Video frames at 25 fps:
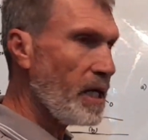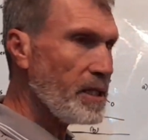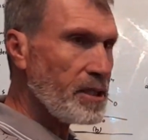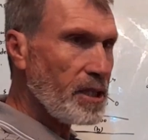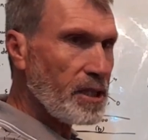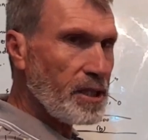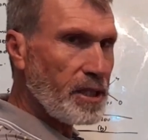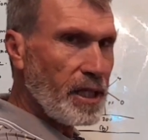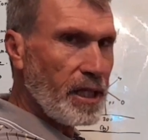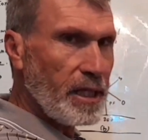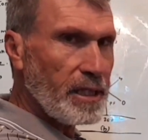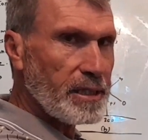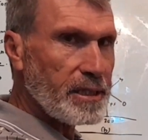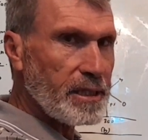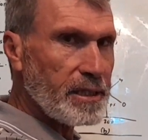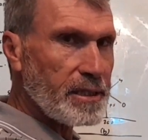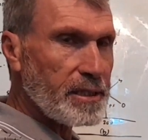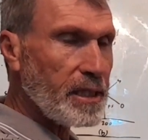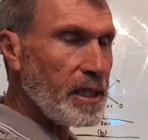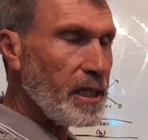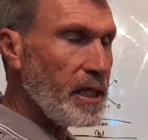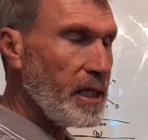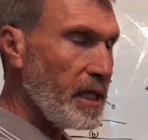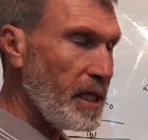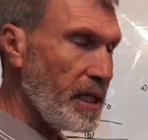increases.
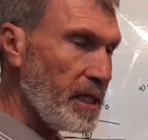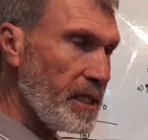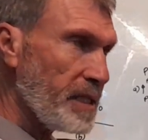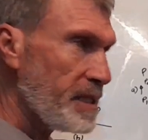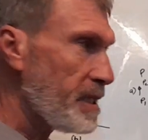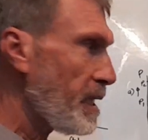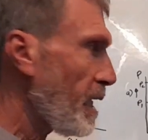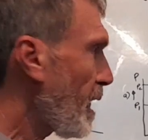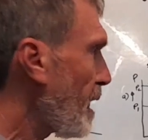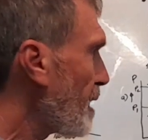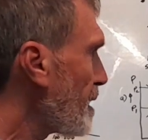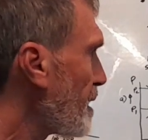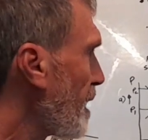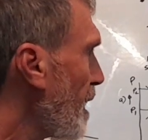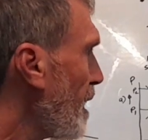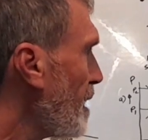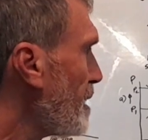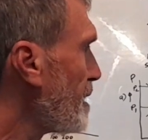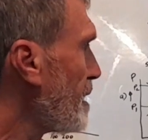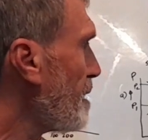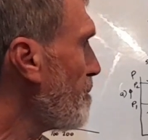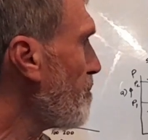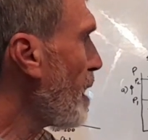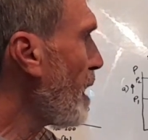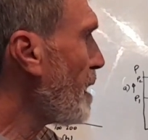In the second case,
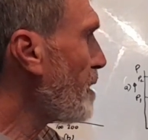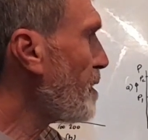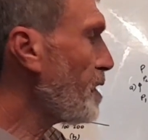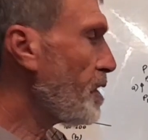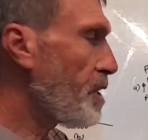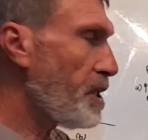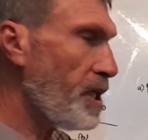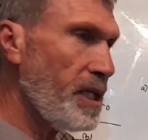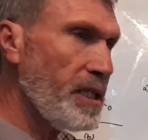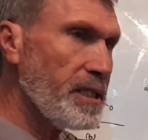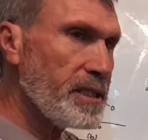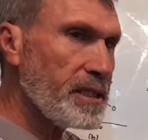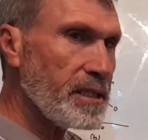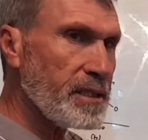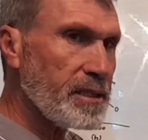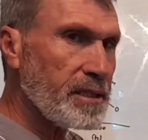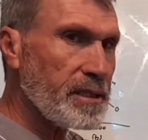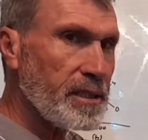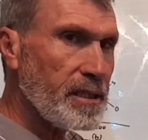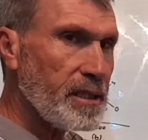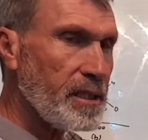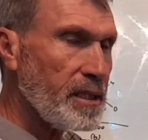demand decreases.